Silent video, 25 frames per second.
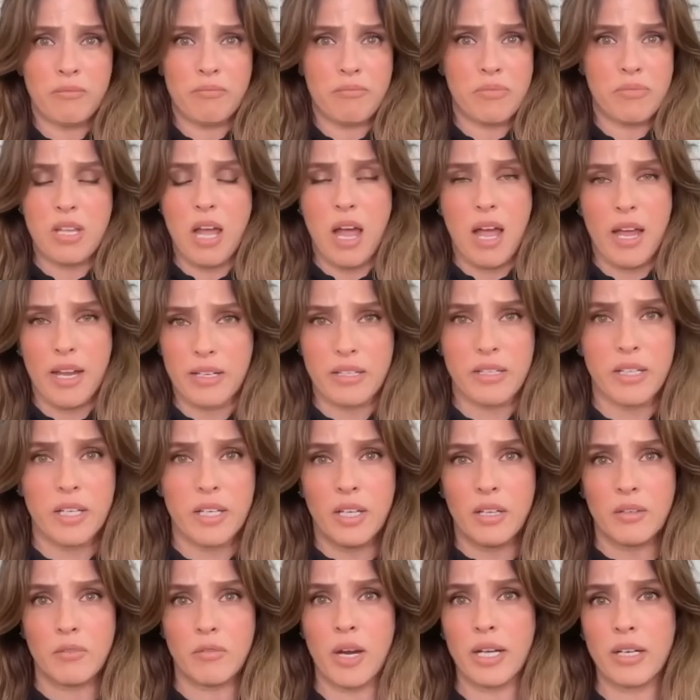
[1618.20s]
side,
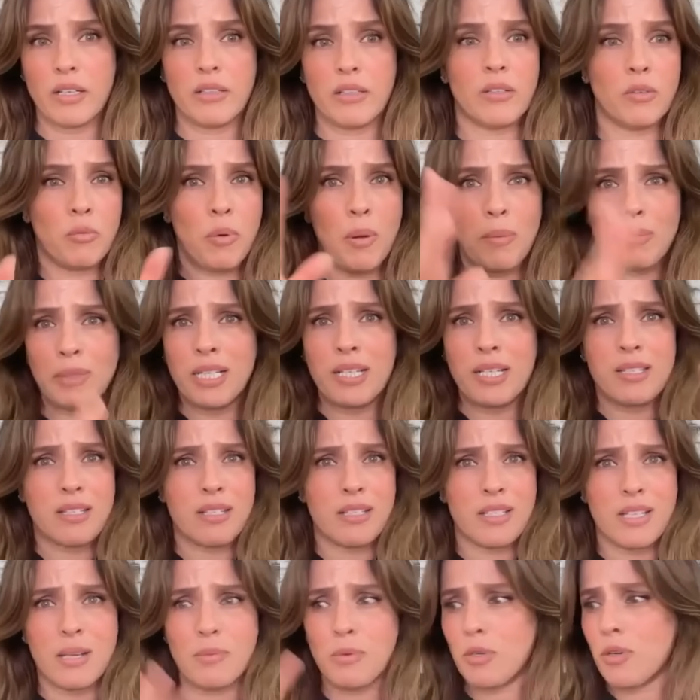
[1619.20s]
right? On the Republicans
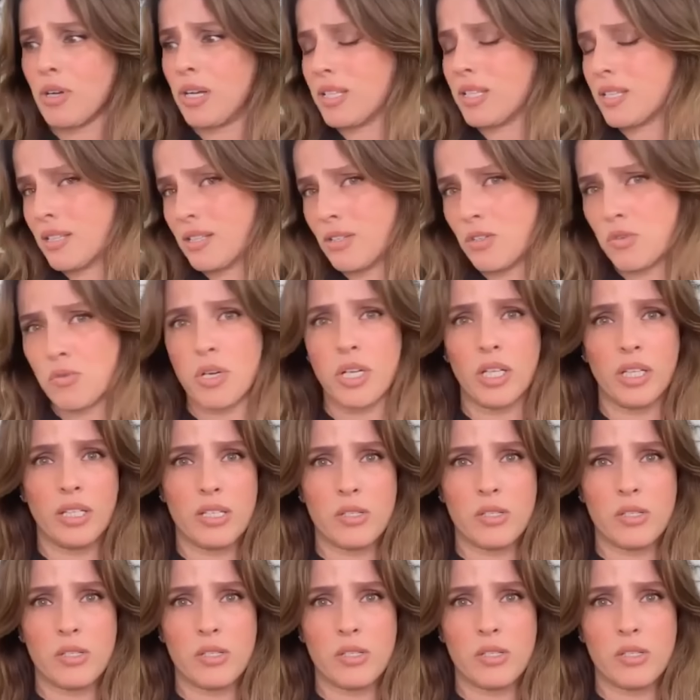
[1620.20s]
and Democrats and the Israelis